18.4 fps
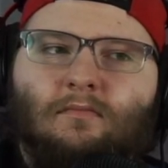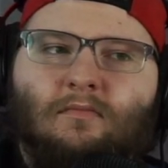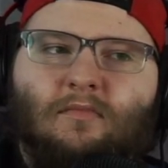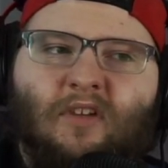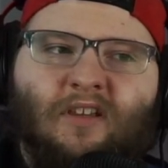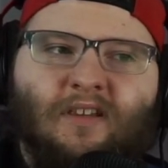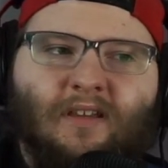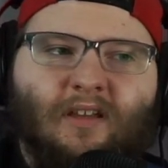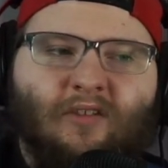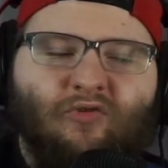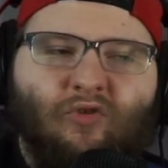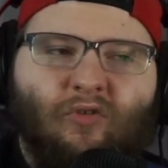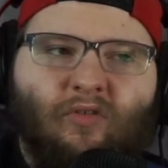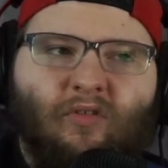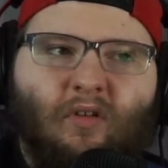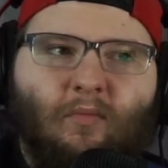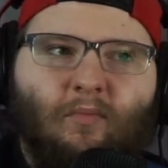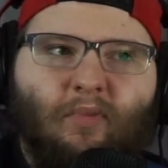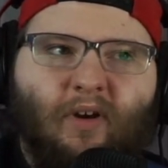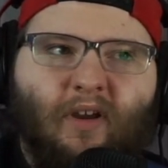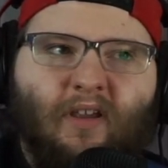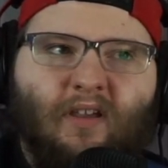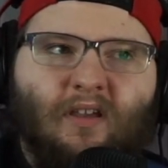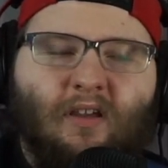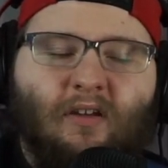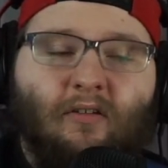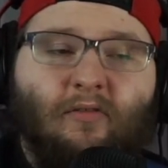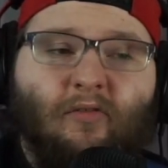Get an interesting break
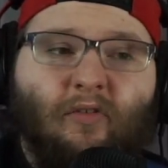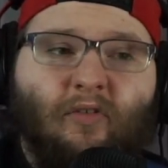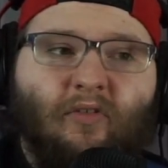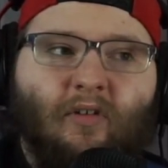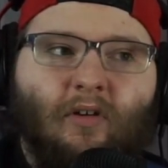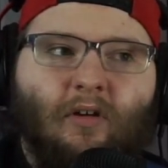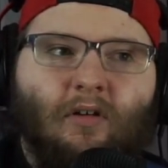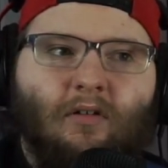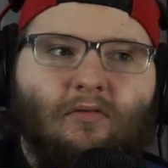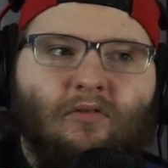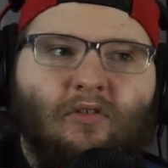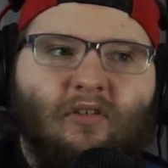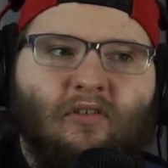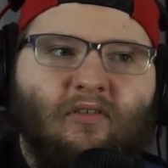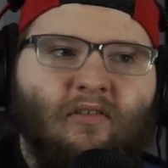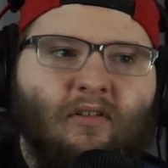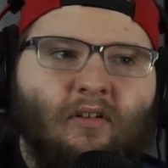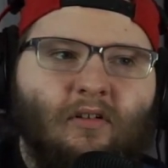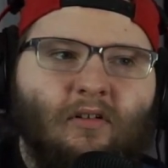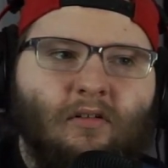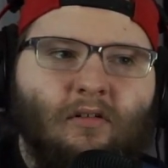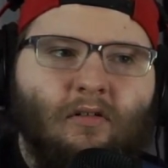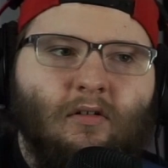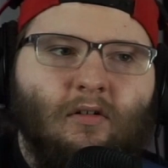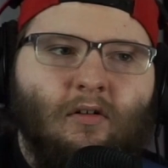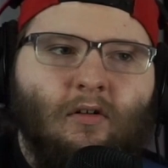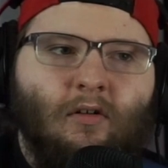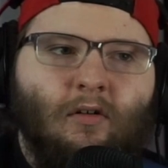here in the song just to
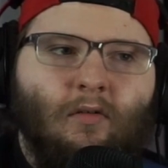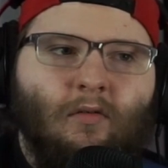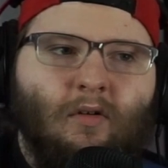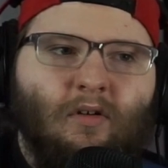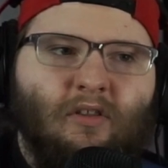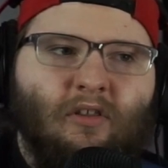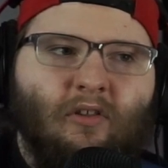watch a